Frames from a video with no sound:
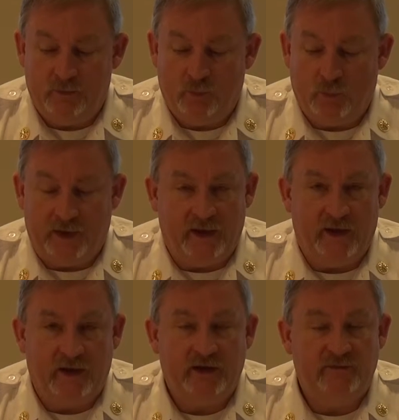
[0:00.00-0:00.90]
when
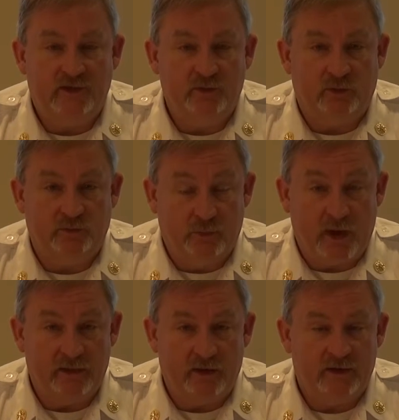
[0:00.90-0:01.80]
an individual's
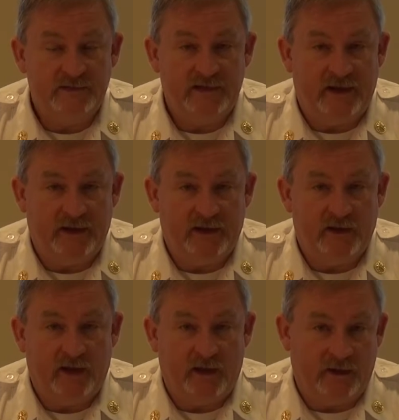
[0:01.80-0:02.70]
brother said he
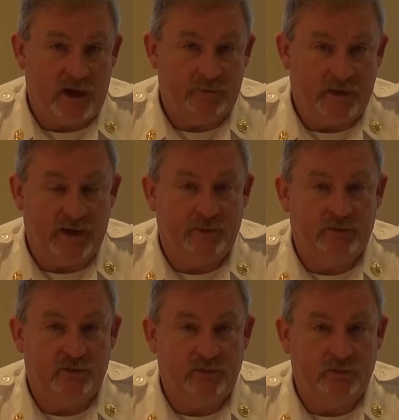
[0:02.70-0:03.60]
had not been able
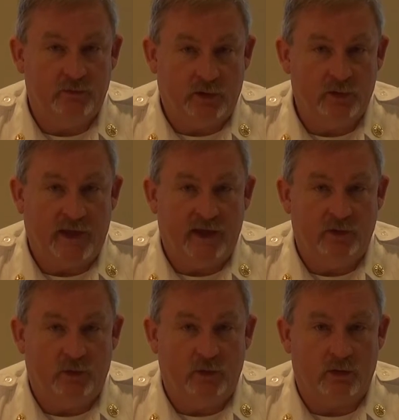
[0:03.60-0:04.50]
to locate
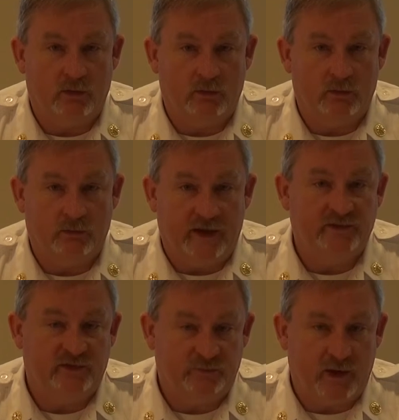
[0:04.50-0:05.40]
or
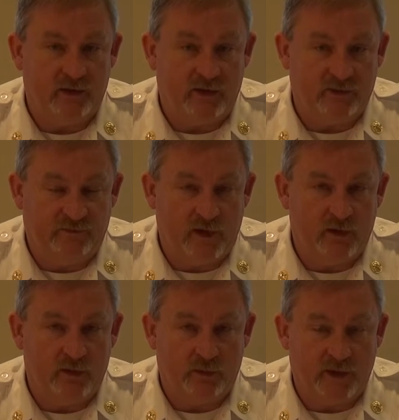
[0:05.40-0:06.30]
raise his brother on the
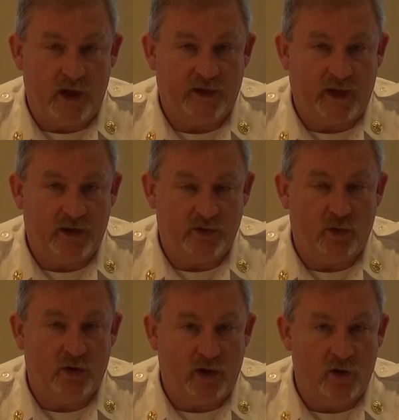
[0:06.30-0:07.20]
phone or knocking on a
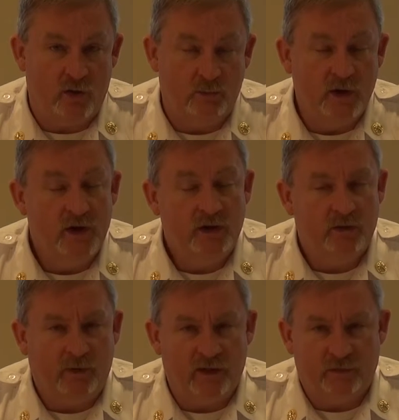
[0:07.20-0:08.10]
door at home. The
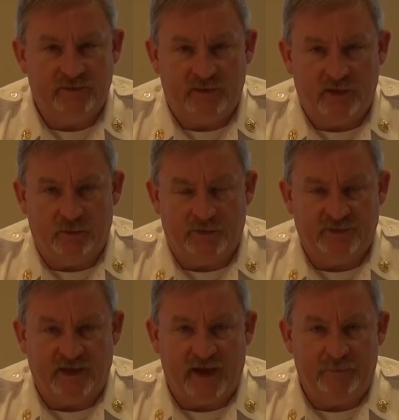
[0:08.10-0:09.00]
brother was a
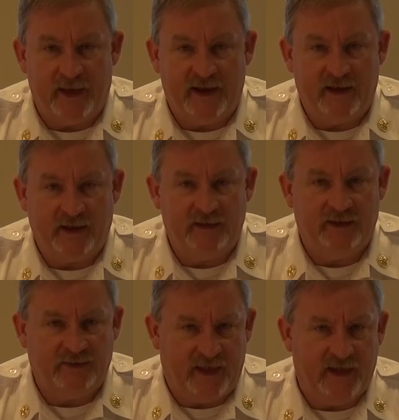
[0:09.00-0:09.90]
diabetic and
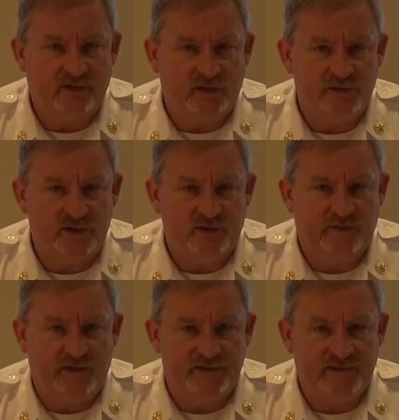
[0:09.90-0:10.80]
that they had concerns
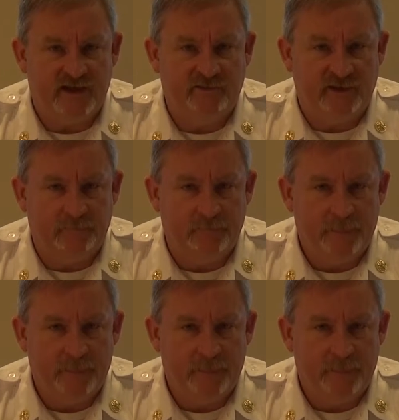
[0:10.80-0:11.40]
for his safety.